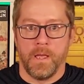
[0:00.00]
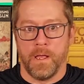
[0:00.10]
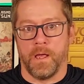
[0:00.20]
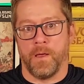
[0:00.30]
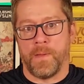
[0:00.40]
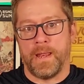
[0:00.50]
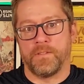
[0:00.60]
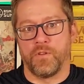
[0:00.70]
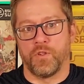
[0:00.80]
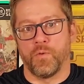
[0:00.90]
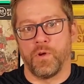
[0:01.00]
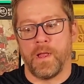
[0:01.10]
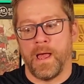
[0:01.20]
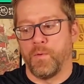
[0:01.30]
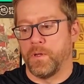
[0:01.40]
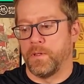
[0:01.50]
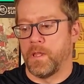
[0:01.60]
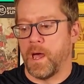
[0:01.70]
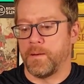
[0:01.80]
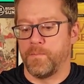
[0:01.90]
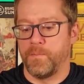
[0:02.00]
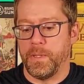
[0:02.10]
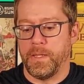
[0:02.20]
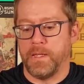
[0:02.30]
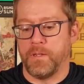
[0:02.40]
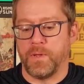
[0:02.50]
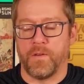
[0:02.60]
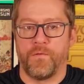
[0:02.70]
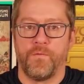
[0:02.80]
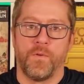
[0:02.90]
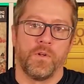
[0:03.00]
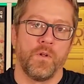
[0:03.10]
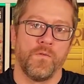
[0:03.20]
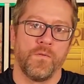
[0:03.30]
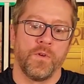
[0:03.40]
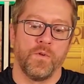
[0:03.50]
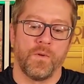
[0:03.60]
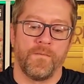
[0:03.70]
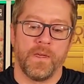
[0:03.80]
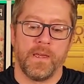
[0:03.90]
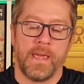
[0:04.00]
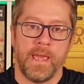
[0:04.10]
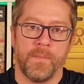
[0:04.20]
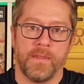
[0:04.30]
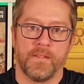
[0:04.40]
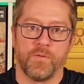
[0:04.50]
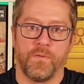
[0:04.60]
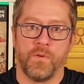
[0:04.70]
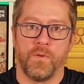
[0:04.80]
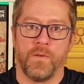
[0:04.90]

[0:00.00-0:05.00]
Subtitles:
And as usual, I will not be doing a full overview of the game in this review.